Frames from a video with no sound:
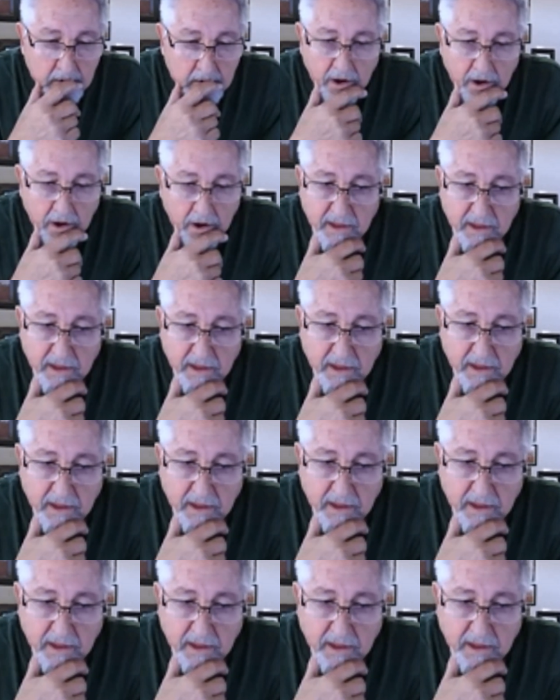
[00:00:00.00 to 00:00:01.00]
Well, they've
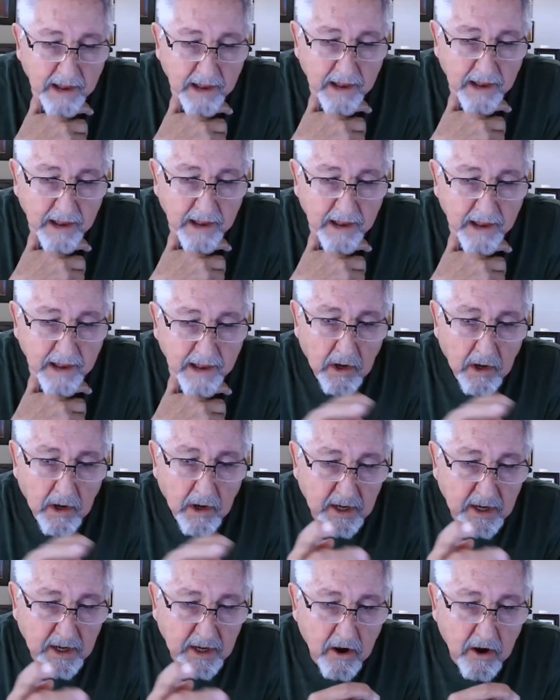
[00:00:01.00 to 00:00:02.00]
only
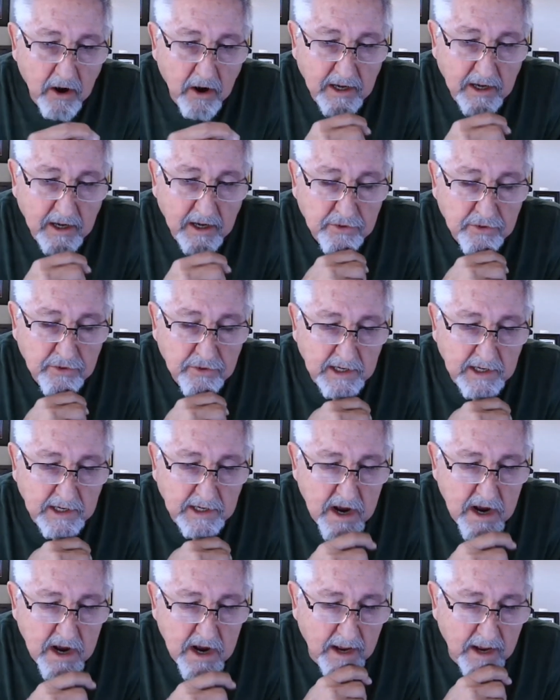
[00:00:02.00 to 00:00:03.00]
been audited three
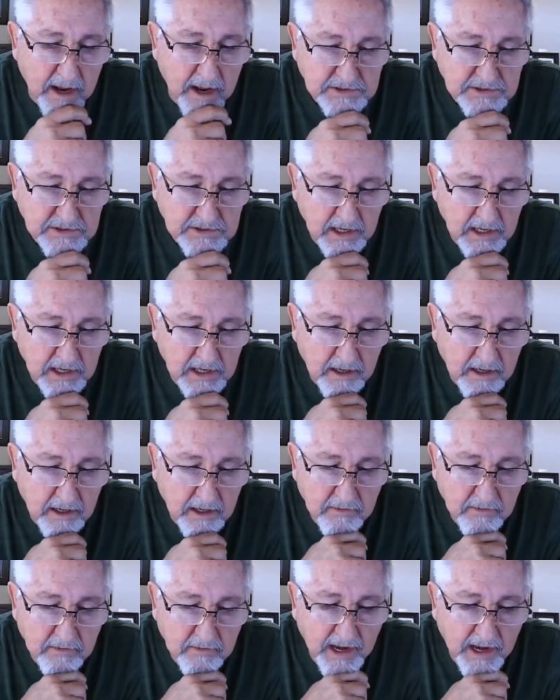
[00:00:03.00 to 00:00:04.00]
times and
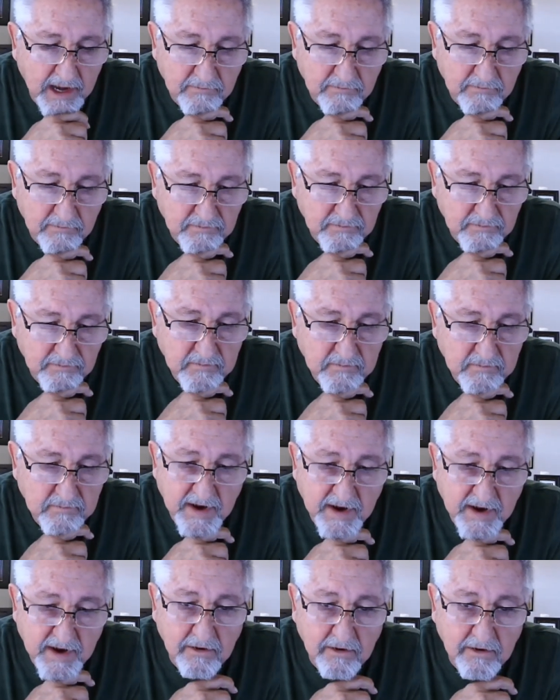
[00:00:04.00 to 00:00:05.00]
they have
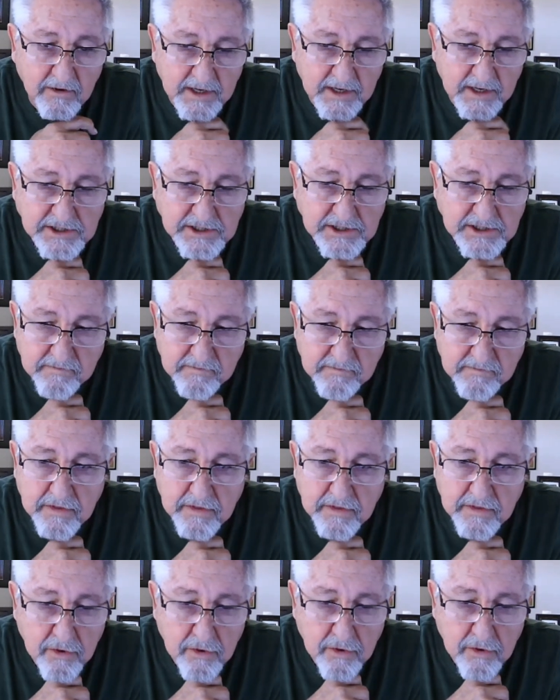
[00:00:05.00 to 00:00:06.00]
failed each of the
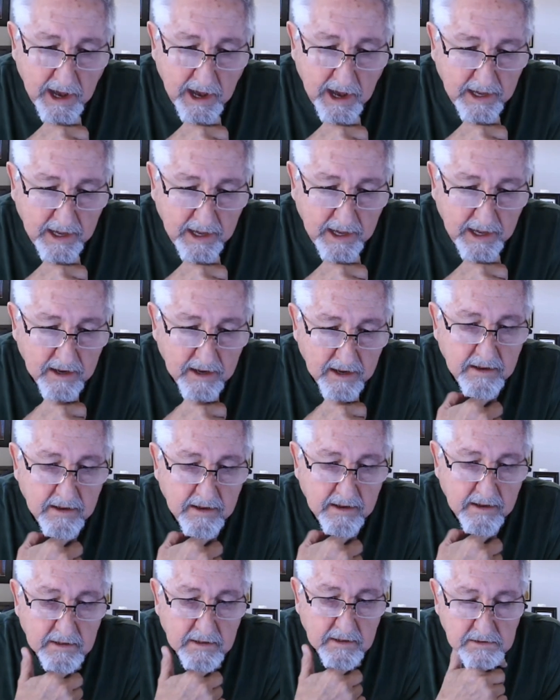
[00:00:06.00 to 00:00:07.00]
three.
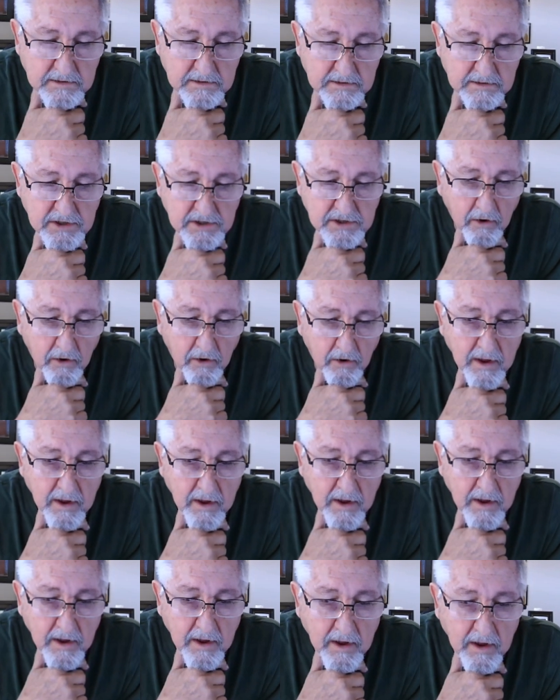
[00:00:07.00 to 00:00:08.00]
So
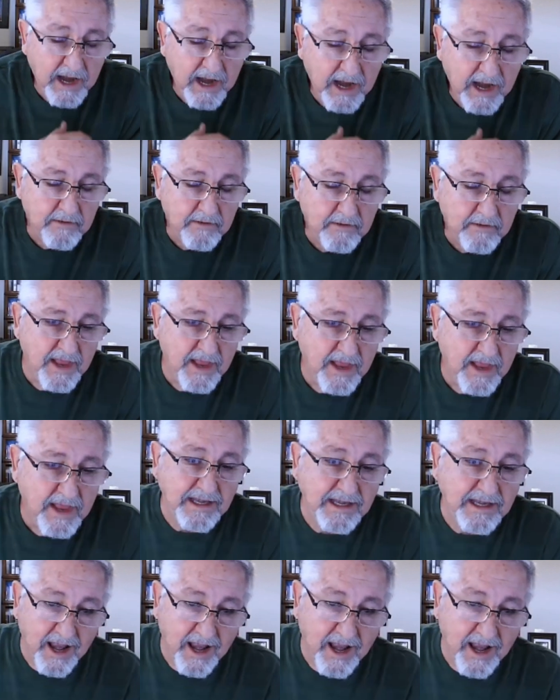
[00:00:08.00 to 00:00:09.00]
they
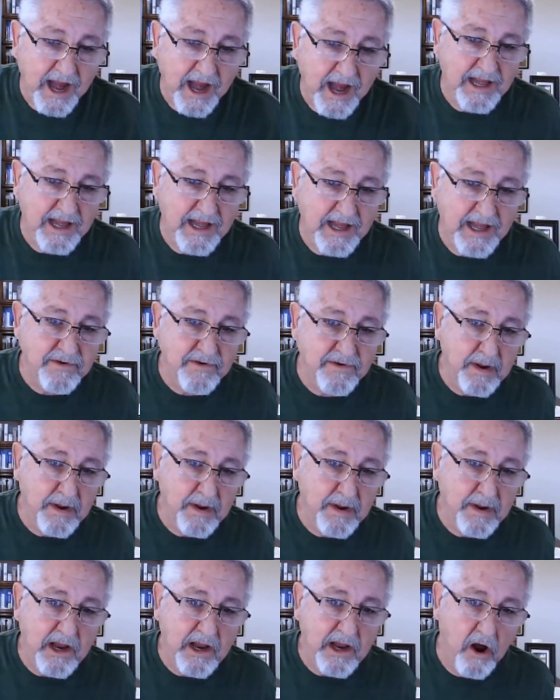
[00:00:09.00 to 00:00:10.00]
delayed even
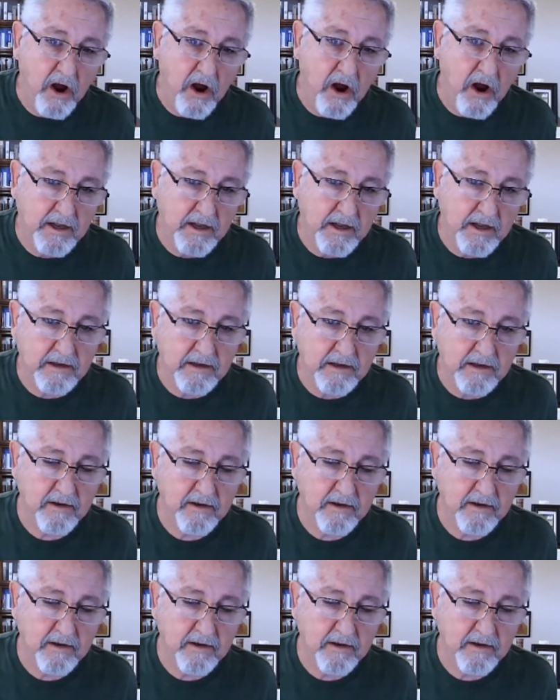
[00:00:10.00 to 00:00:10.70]
being audited